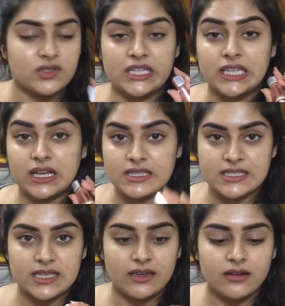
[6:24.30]
using the
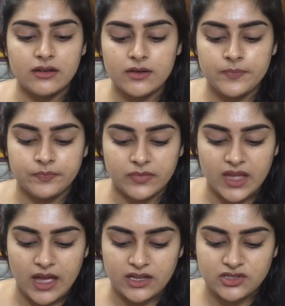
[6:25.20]
concealer,
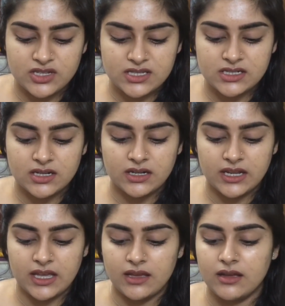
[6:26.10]
I just
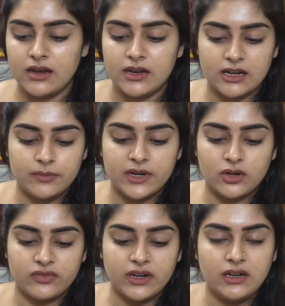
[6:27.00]
take a little bit
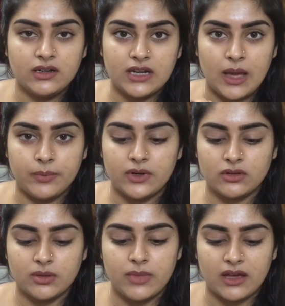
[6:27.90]
of it, tap it
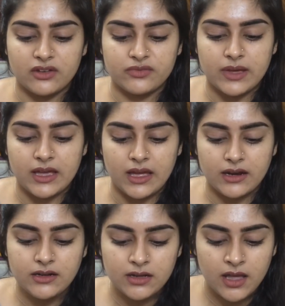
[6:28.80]
on the back of my
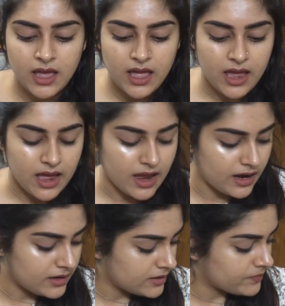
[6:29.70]
hand,
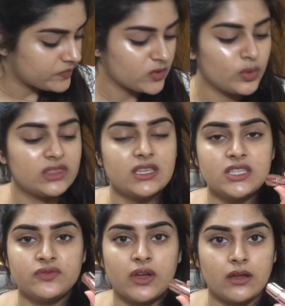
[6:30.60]
and with
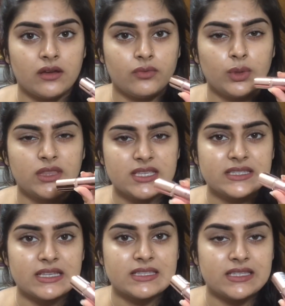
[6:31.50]
this
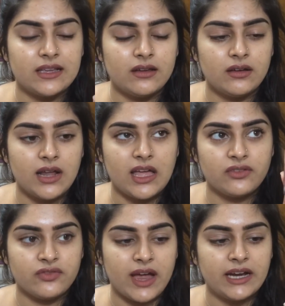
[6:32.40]
concealer, I
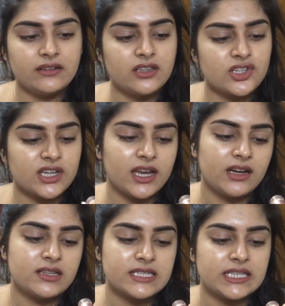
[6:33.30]
find the
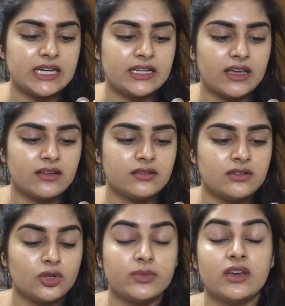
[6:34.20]
shade
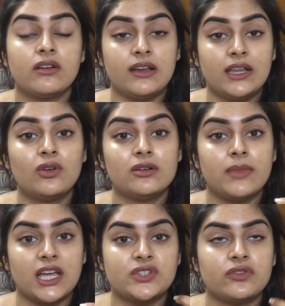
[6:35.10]
C10 to be a really good
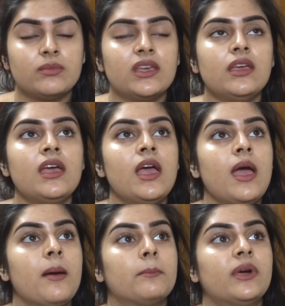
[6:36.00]
match for me.
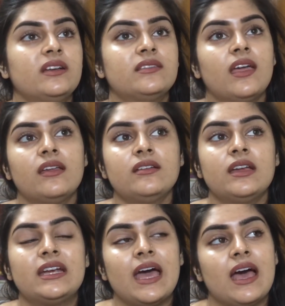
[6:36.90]
But then
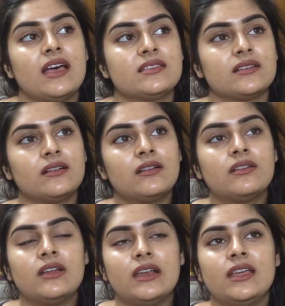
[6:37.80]
it has a
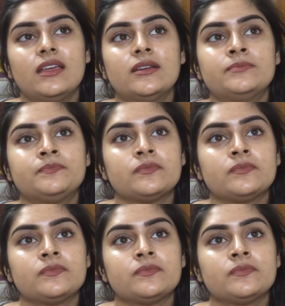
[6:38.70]
really